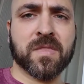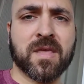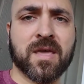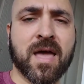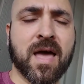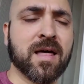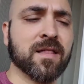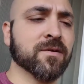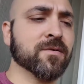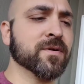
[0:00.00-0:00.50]

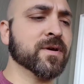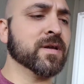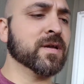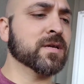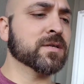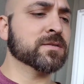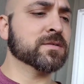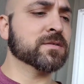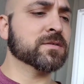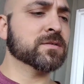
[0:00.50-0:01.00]

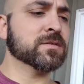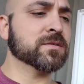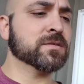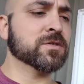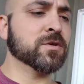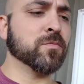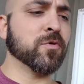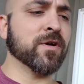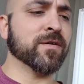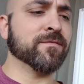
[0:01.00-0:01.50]
calories,
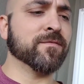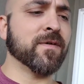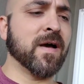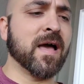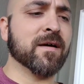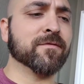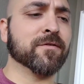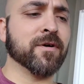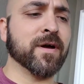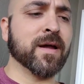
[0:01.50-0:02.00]

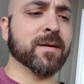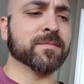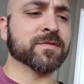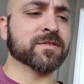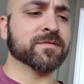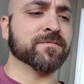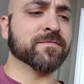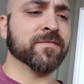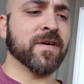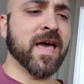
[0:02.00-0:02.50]
2.5 grams
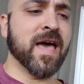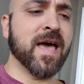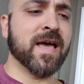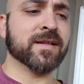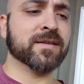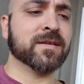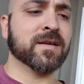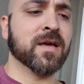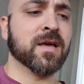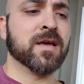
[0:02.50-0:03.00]
of fat,
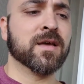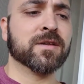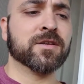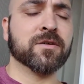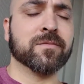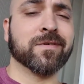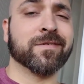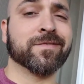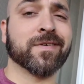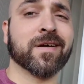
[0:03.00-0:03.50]

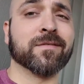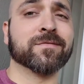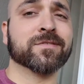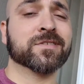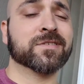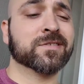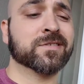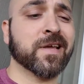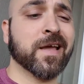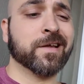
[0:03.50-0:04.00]
2.5
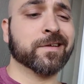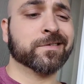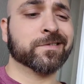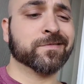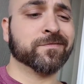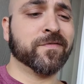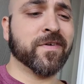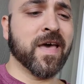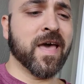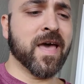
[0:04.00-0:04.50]
sat
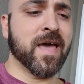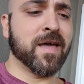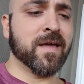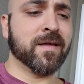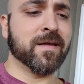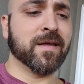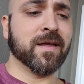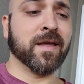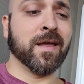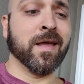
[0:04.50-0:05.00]
fat,
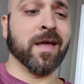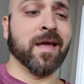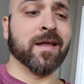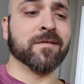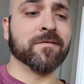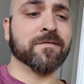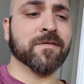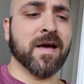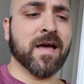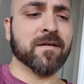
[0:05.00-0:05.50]

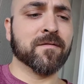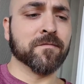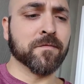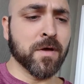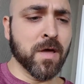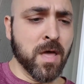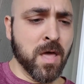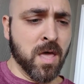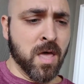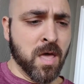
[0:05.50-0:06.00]
and 5
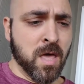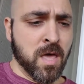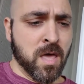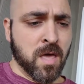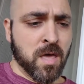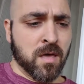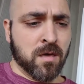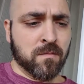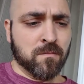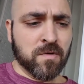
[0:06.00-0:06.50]

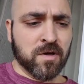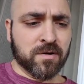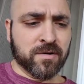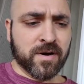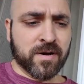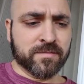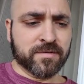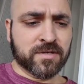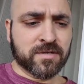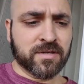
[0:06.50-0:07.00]

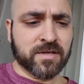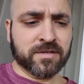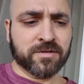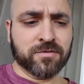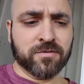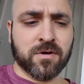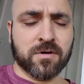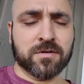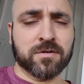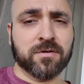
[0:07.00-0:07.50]
milligrams of
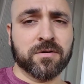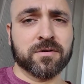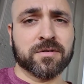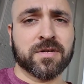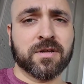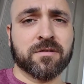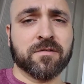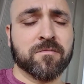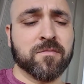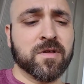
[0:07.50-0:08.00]
cholesterol,
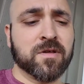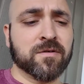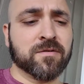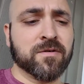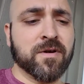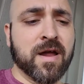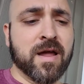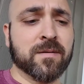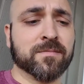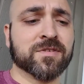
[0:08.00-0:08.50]
200
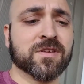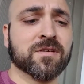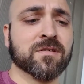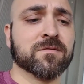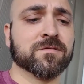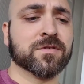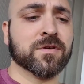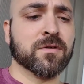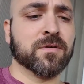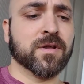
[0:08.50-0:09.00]
milligrams
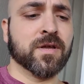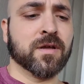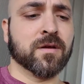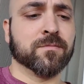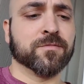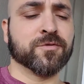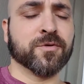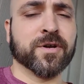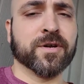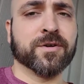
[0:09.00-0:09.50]
of
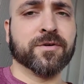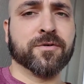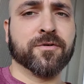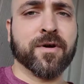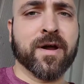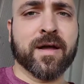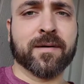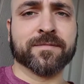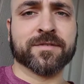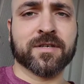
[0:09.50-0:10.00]
sodium, 22
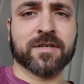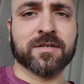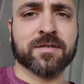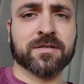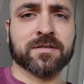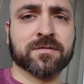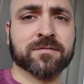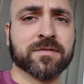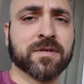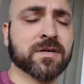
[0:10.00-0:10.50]
grams
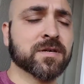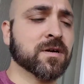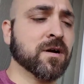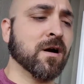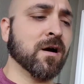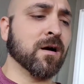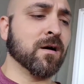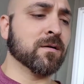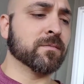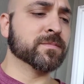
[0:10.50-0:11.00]
of
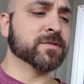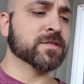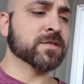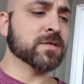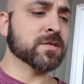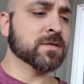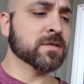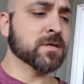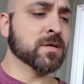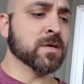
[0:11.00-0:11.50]
carbs,
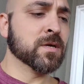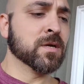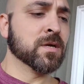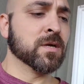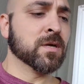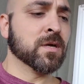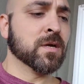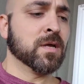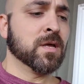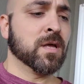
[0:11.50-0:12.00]

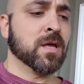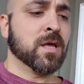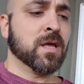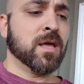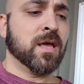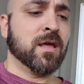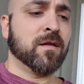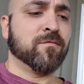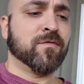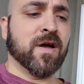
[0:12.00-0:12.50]

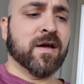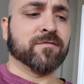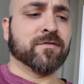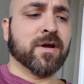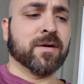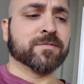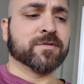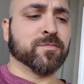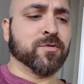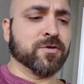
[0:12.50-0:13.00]
and 5
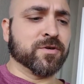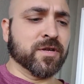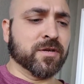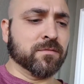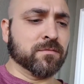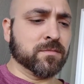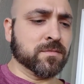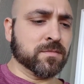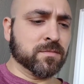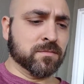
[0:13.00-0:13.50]
grams of protein.
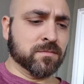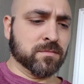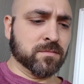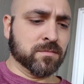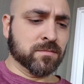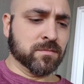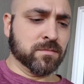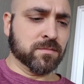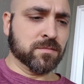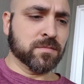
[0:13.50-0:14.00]

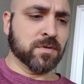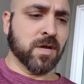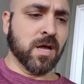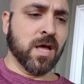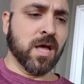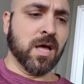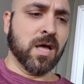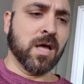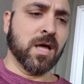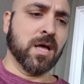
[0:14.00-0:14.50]

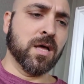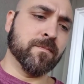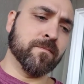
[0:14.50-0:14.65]
Uh,